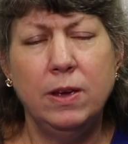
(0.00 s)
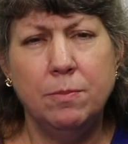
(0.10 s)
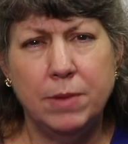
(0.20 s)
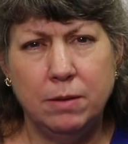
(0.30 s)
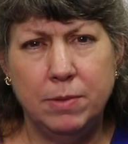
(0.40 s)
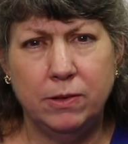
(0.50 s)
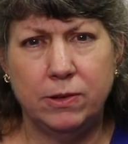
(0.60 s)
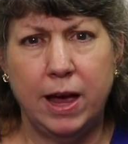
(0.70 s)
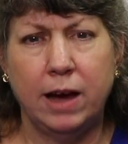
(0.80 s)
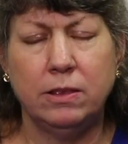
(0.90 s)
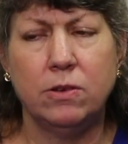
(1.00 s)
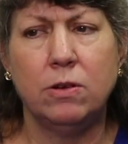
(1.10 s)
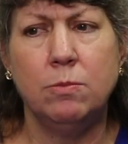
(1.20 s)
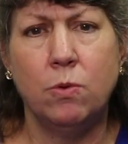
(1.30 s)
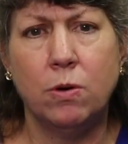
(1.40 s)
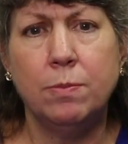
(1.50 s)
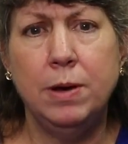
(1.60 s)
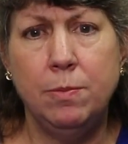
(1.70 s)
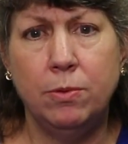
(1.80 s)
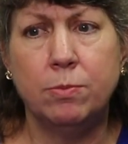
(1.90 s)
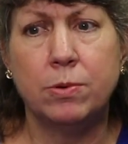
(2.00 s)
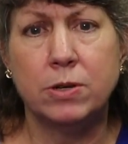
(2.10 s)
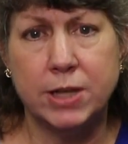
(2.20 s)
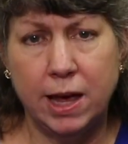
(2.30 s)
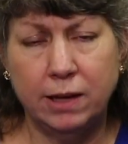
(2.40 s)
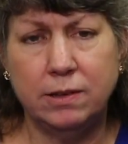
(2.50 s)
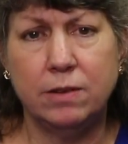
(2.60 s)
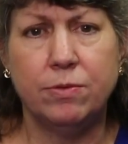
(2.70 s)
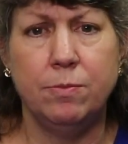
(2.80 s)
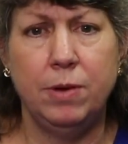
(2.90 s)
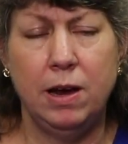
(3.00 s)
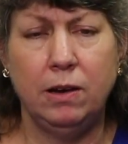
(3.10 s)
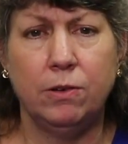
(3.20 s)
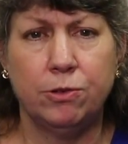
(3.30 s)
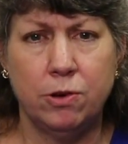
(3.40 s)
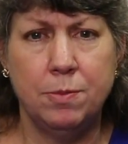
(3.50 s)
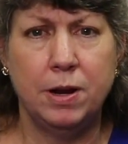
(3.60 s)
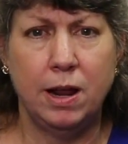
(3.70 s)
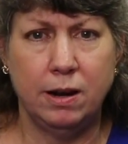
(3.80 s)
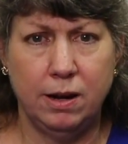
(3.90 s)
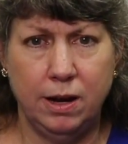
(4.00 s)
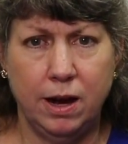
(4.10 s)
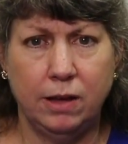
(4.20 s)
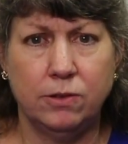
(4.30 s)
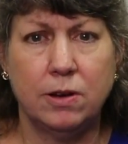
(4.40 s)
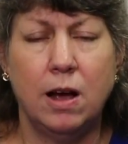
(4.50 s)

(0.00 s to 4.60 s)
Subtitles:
of the Amendments Act, there are more people protected from being discriminated against.